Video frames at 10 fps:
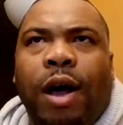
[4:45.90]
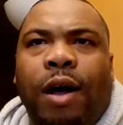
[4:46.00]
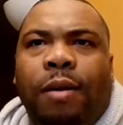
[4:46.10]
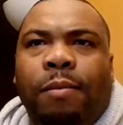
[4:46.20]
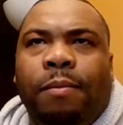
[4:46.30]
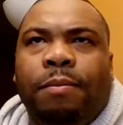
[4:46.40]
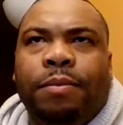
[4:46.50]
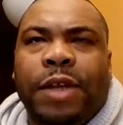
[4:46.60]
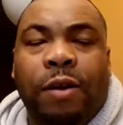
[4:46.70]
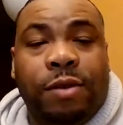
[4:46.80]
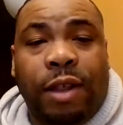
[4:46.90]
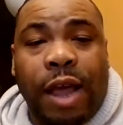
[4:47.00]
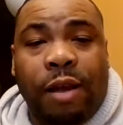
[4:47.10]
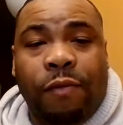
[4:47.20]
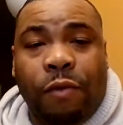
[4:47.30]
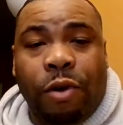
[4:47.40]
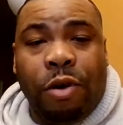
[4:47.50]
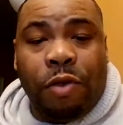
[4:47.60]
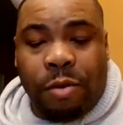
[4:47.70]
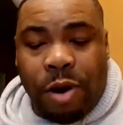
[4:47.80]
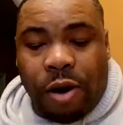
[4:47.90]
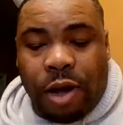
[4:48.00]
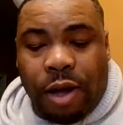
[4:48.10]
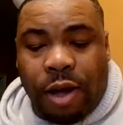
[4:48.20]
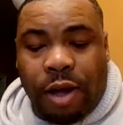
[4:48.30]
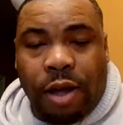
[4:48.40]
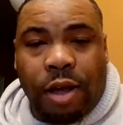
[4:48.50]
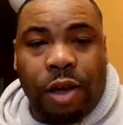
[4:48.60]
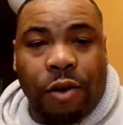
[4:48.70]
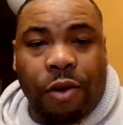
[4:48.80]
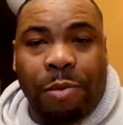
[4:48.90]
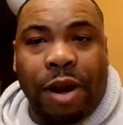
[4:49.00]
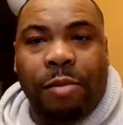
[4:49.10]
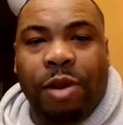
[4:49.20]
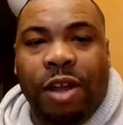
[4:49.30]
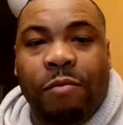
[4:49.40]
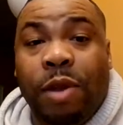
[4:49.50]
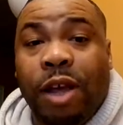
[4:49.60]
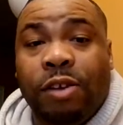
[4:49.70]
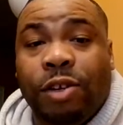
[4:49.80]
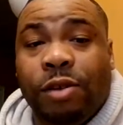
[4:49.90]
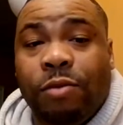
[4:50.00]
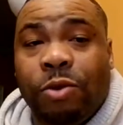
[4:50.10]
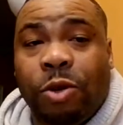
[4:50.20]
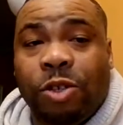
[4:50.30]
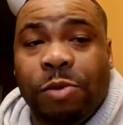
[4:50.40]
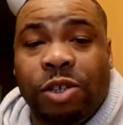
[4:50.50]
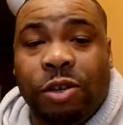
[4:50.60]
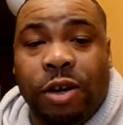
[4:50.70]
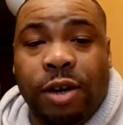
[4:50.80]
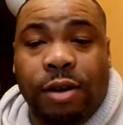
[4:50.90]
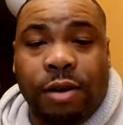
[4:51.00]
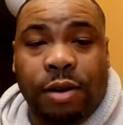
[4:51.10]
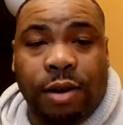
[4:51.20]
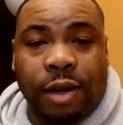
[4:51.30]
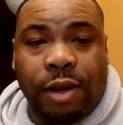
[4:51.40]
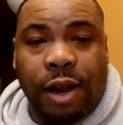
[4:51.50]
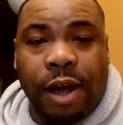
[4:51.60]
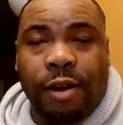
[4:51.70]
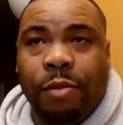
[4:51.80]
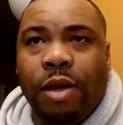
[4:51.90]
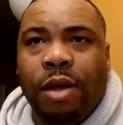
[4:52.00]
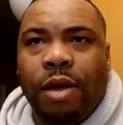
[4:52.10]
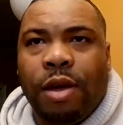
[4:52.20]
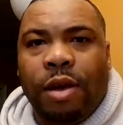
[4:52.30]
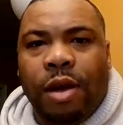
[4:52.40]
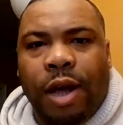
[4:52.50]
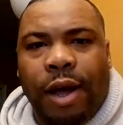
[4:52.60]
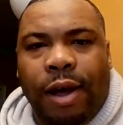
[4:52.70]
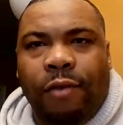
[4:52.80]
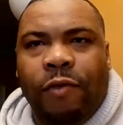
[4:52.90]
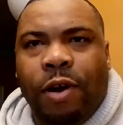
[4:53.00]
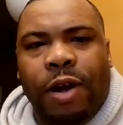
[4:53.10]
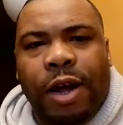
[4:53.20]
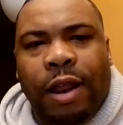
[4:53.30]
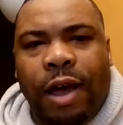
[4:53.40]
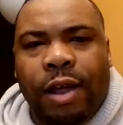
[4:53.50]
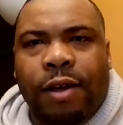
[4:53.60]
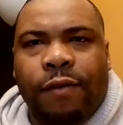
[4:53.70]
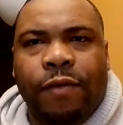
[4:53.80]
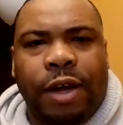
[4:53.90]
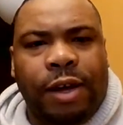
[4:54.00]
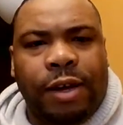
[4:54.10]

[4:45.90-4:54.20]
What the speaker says: that was the lineup for North America, Europe, and I believe Malaysia. We'll also be sharing the lineup. Very a lot of